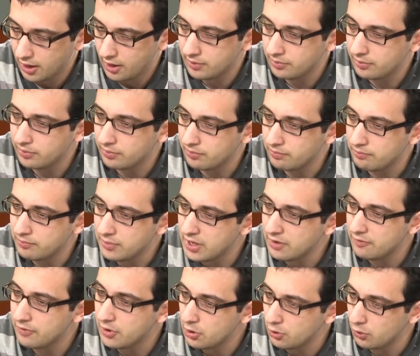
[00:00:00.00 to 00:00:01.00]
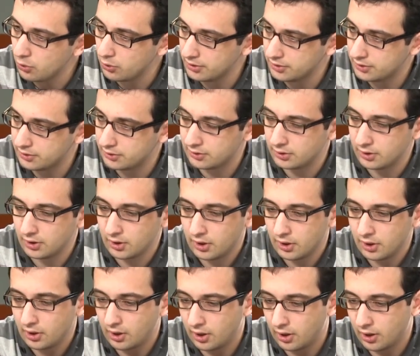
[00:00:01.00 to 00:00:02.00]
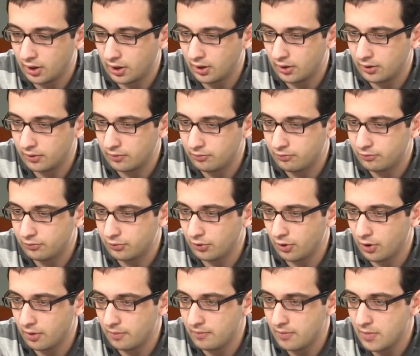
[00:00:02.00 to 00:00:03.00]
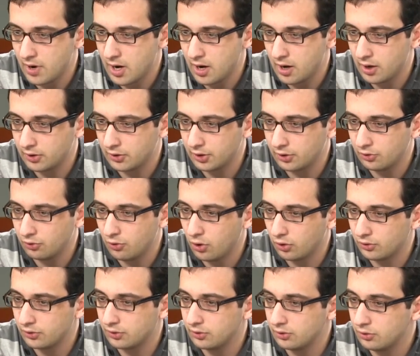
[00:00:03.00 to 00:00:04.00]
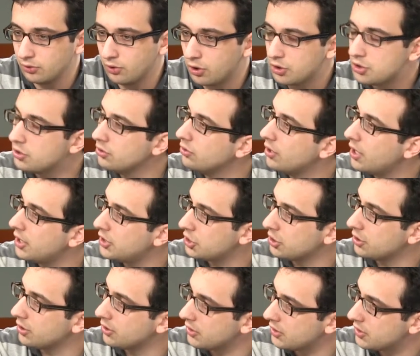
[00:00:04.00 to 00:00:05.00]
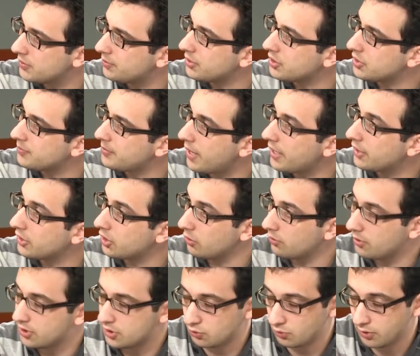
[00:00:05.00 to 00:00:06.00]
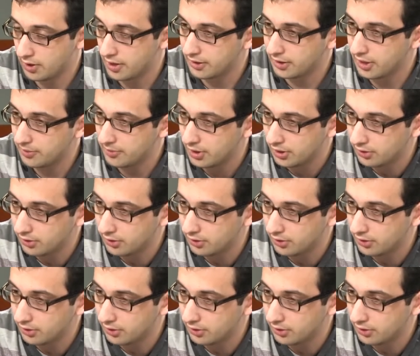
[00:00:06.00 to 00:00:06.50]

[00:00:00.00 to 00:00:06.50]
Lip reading: can be viewed from non-nationalist perspective as well.